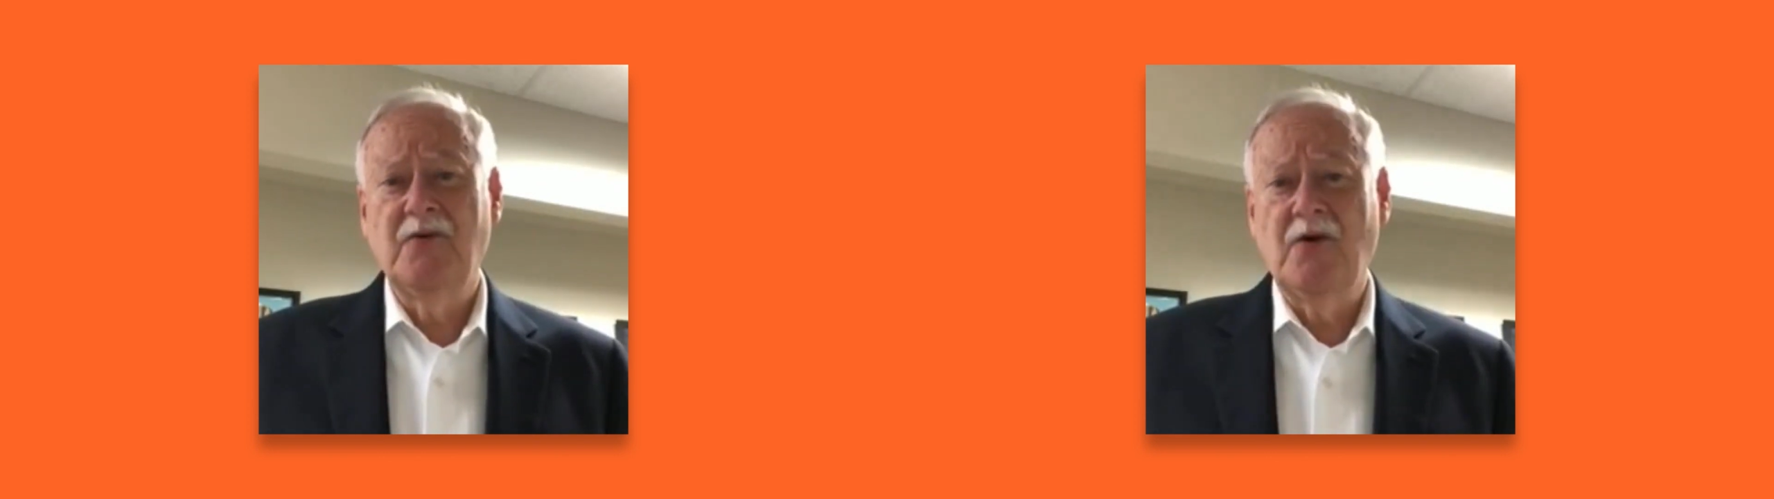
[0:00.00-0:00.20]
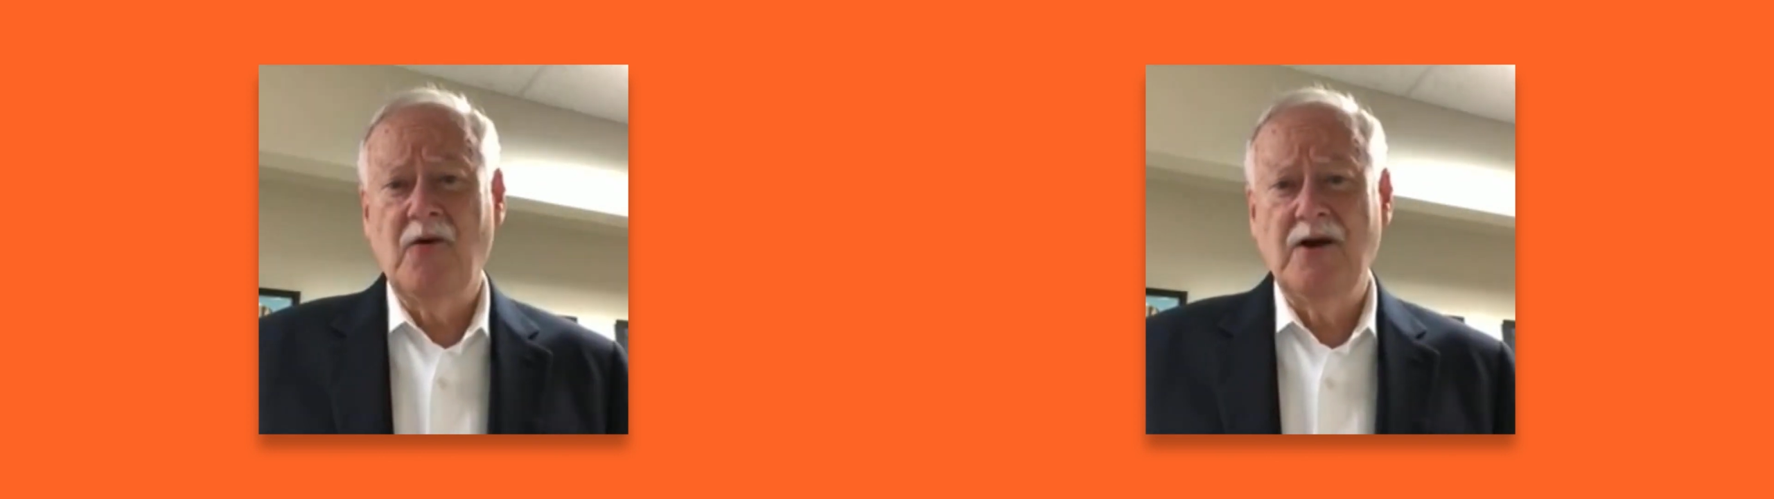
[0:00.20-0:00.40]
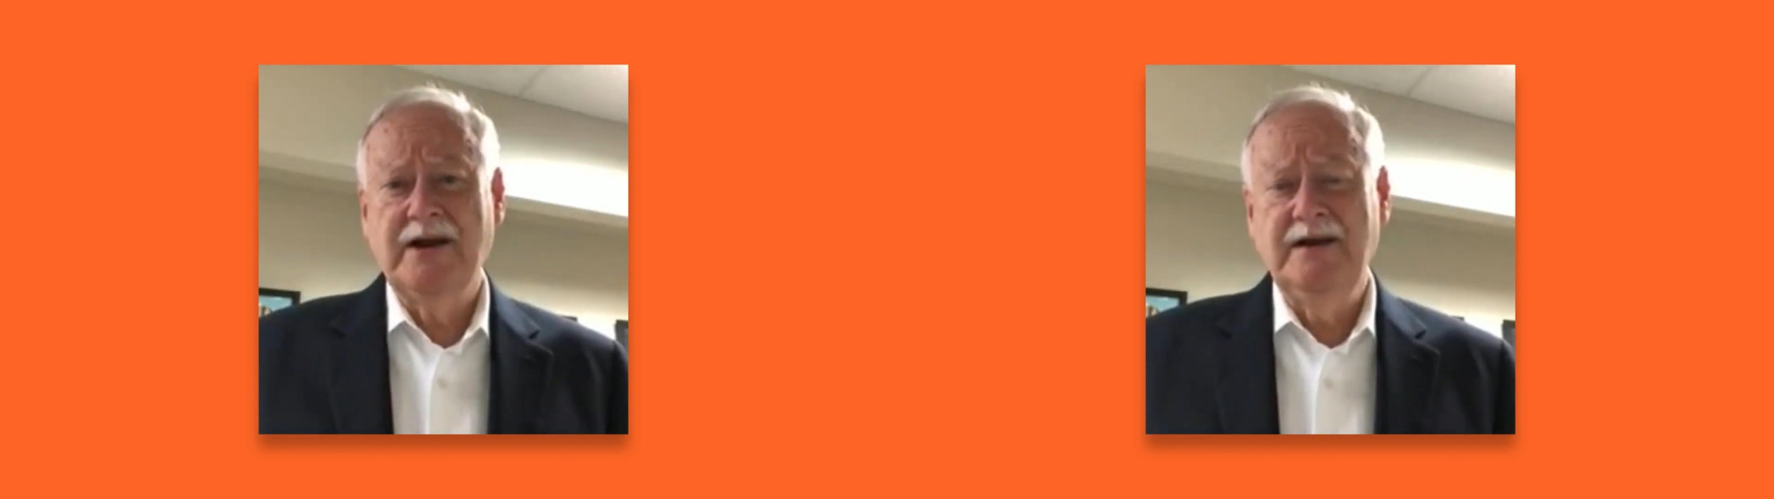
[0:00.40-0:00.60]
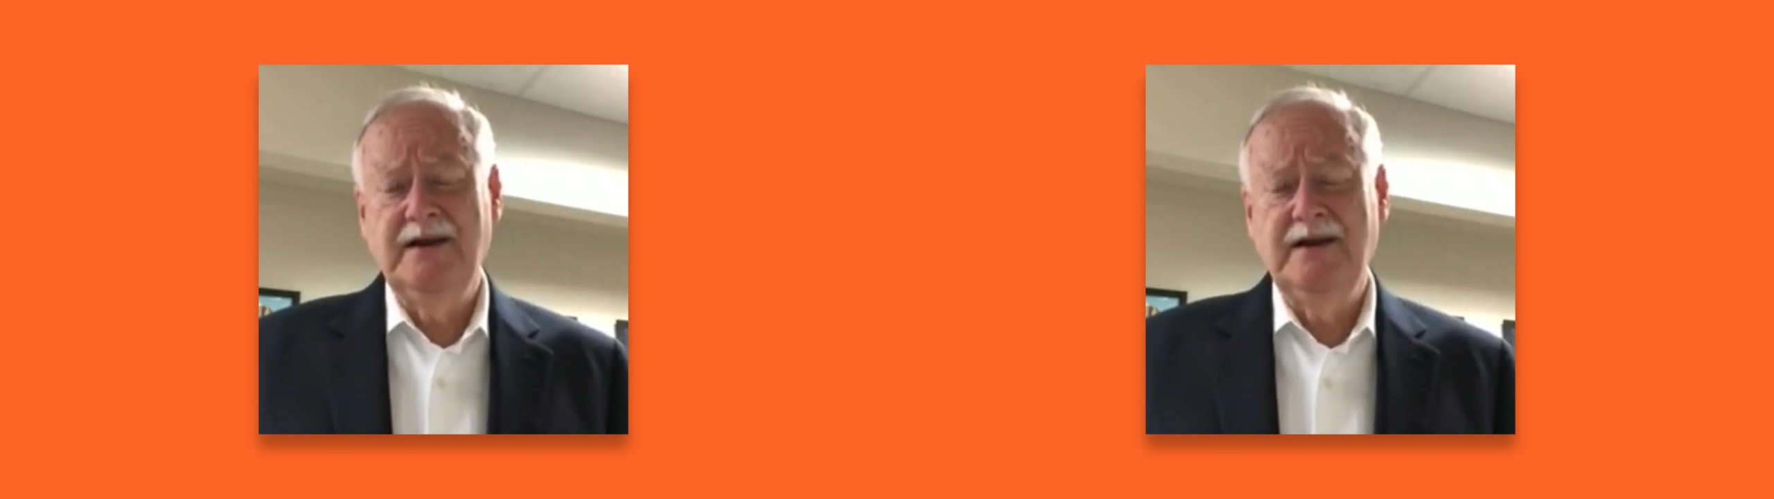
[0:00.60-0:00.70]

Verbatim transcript: we're working